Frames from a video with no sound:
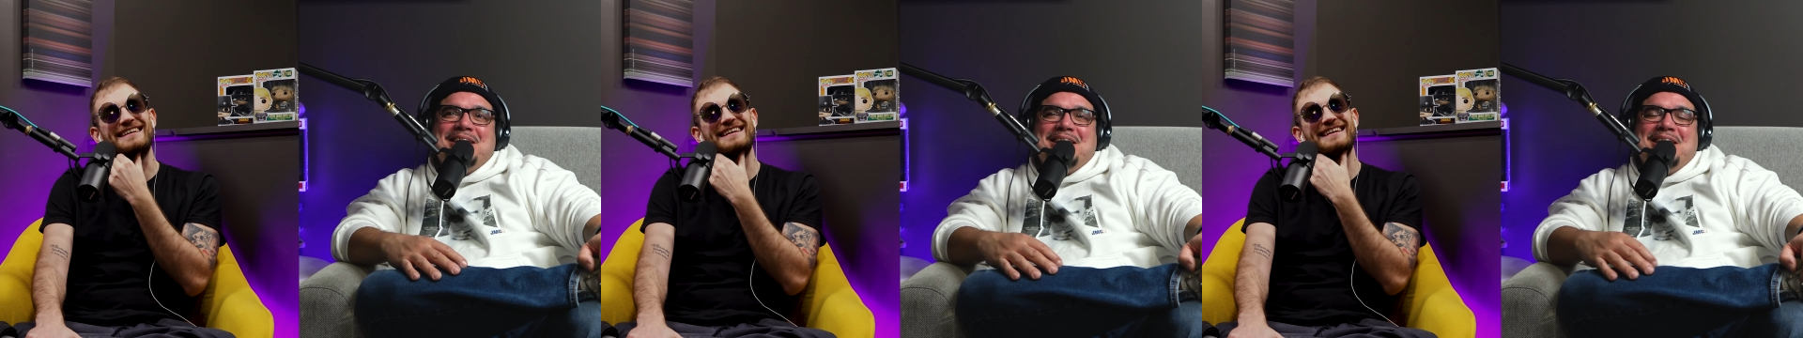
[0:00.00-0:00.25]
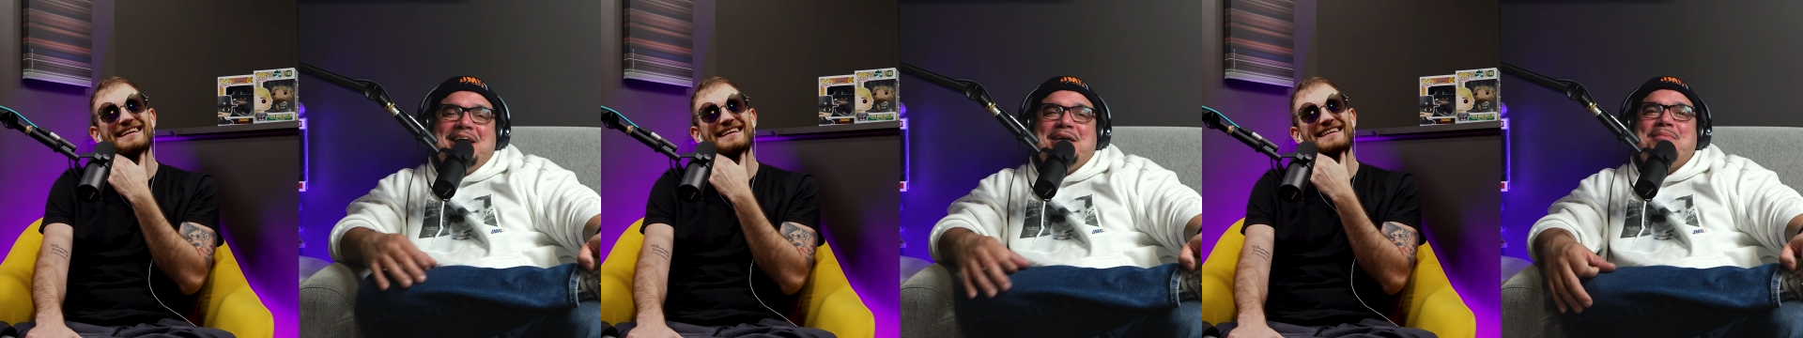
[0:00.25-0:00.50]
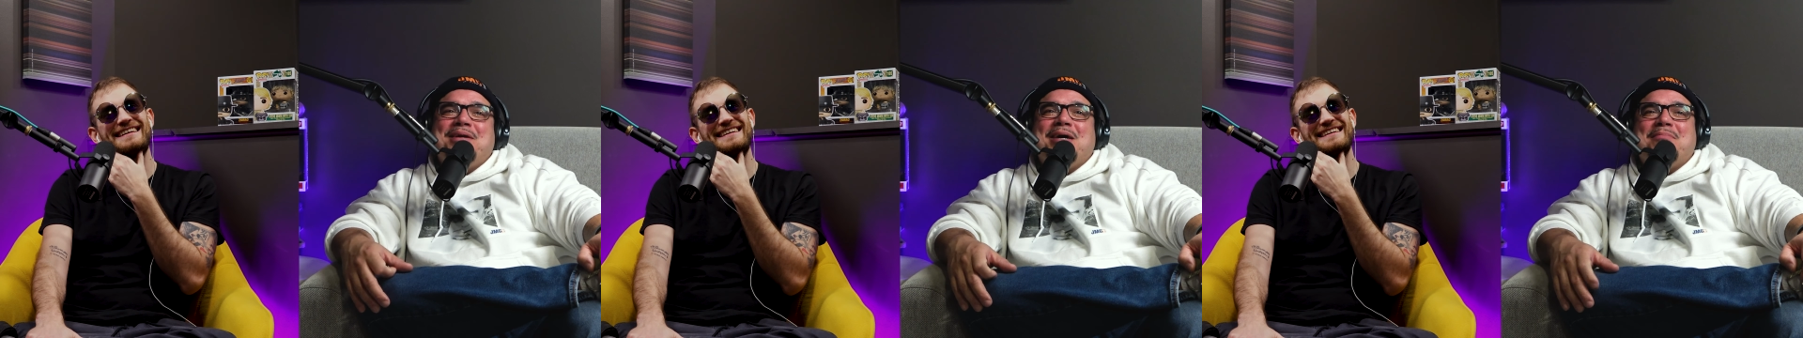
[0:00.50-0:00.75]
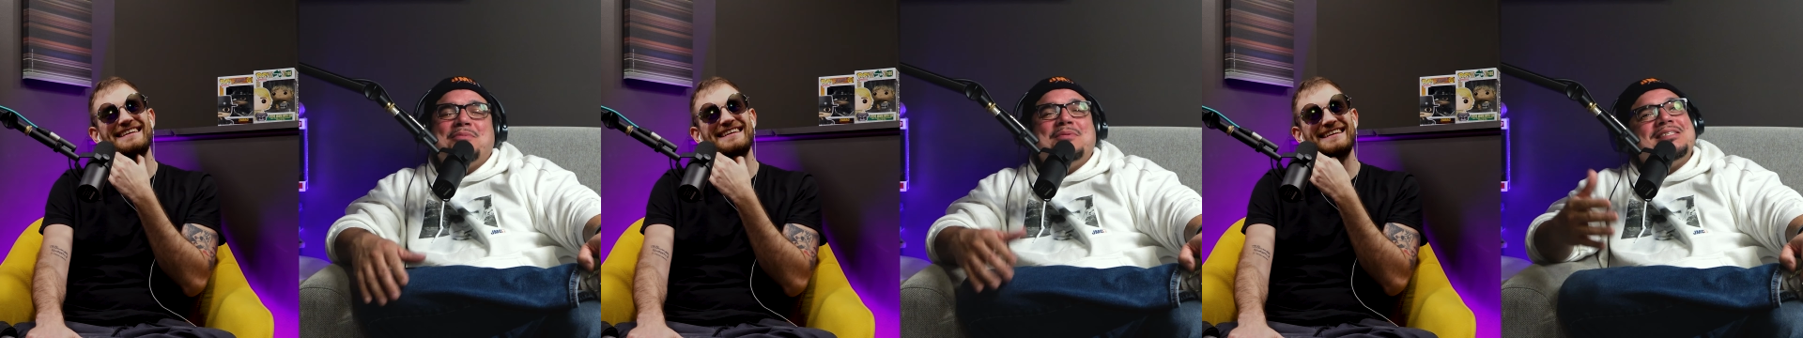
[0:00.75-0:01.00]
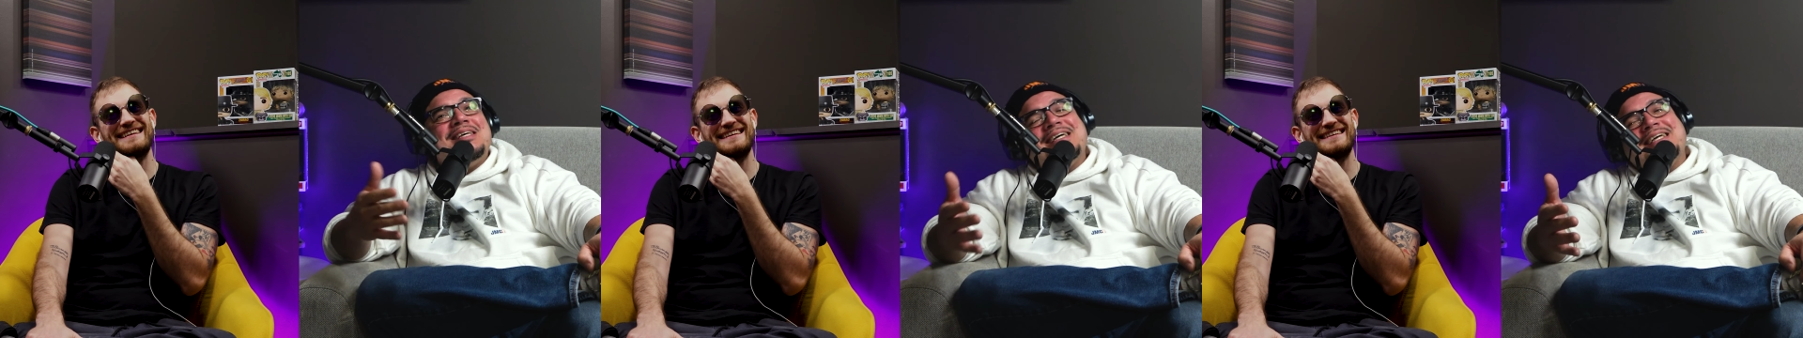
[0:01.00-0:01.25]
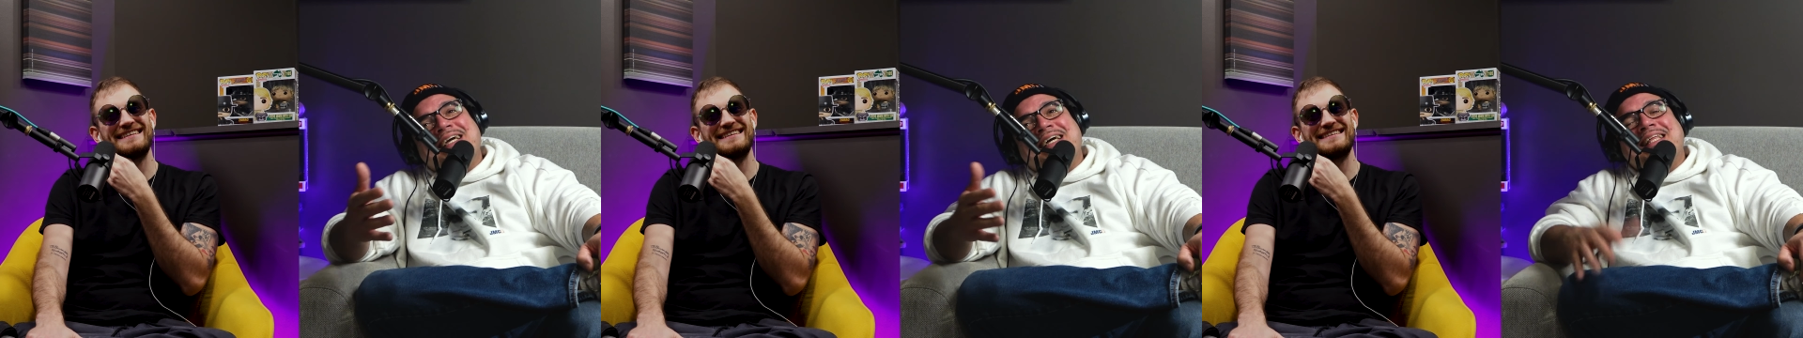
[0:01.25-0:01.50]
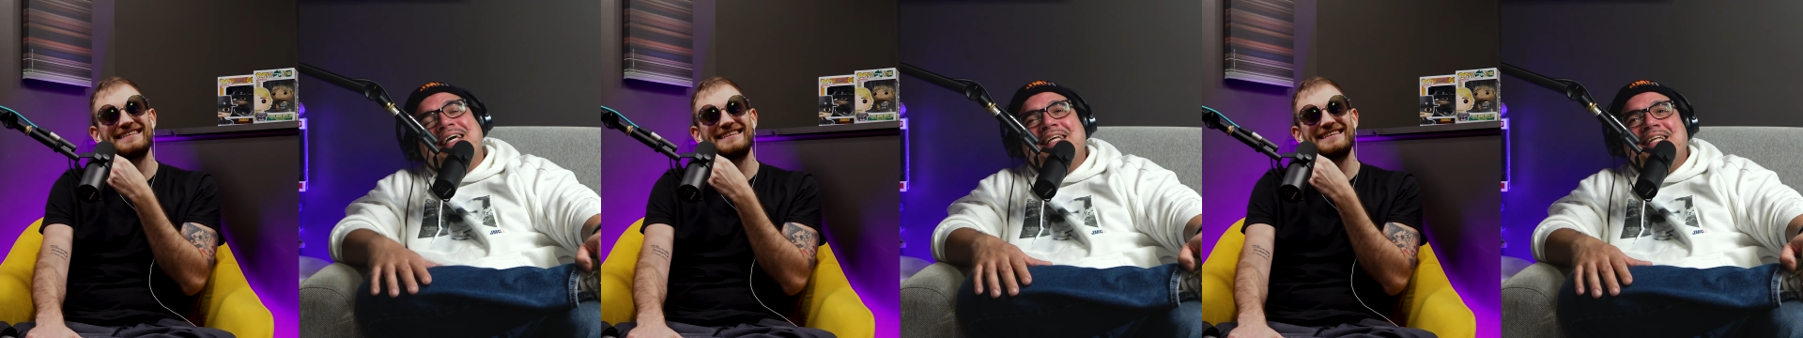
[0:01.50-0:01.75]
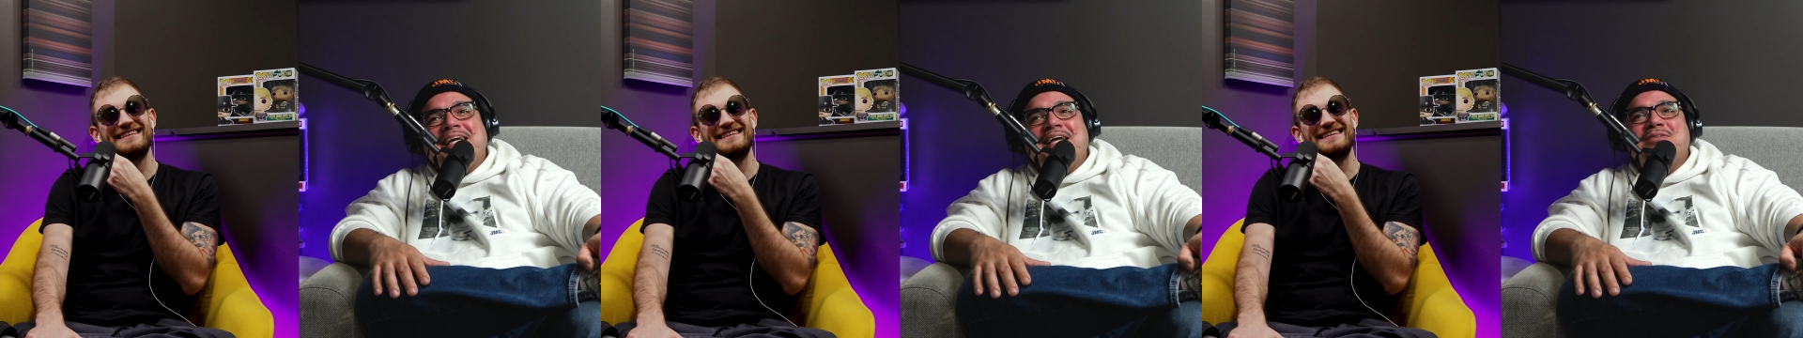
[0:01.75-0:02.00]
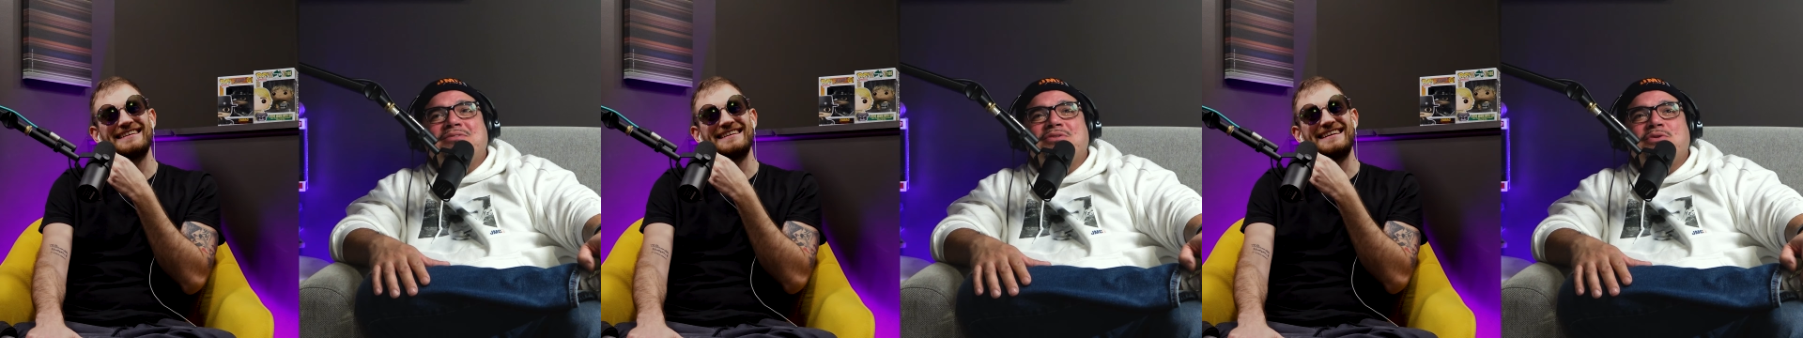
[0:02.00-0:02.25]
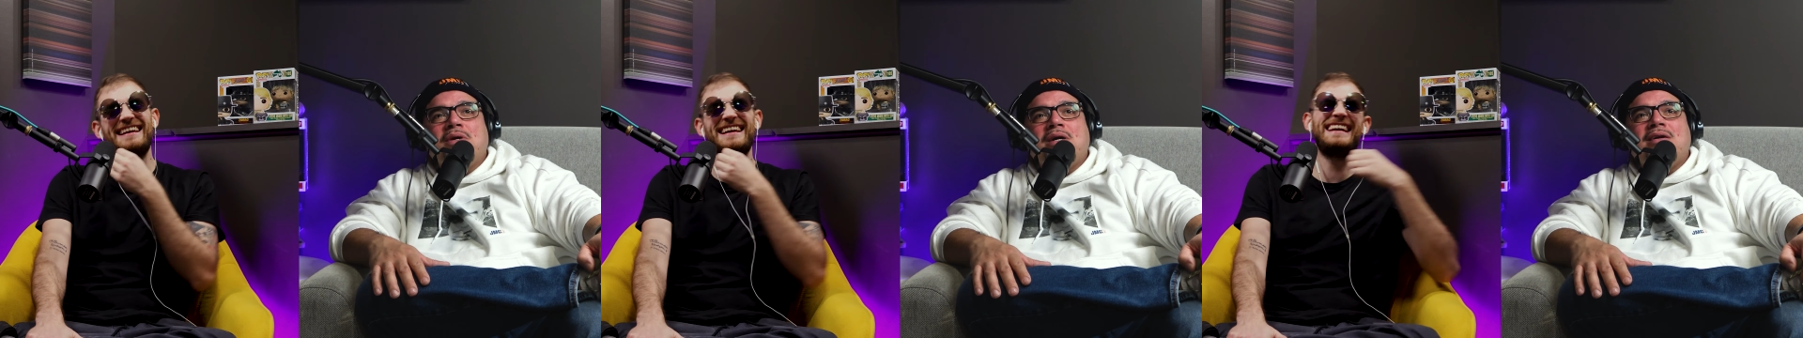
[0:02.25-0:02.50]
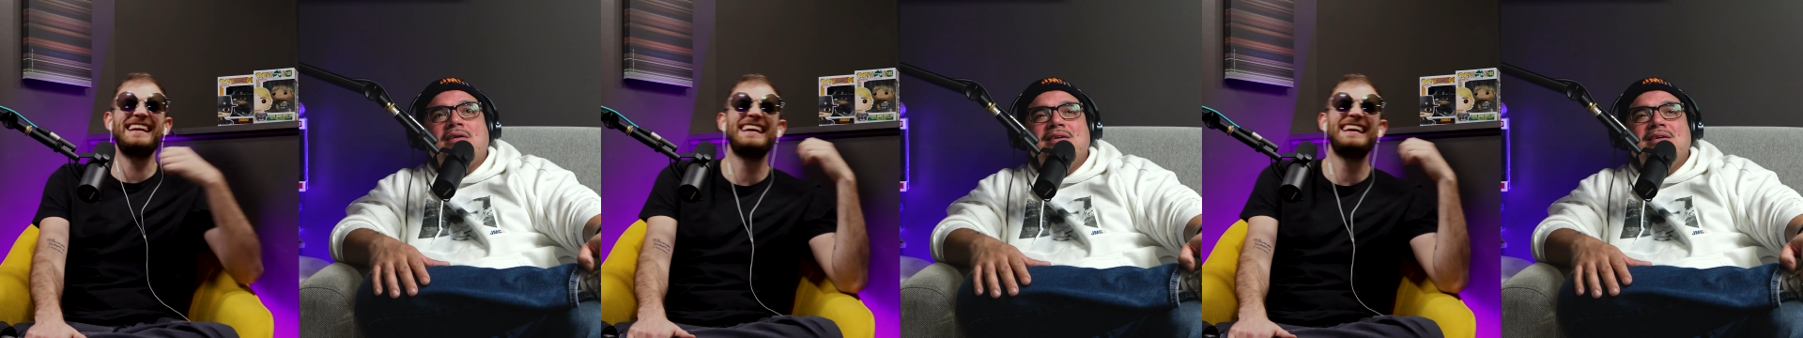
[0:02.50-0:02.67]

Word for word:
Speaker 1: yeah. he hit me up and was like, "Yeah, that didn't age too well."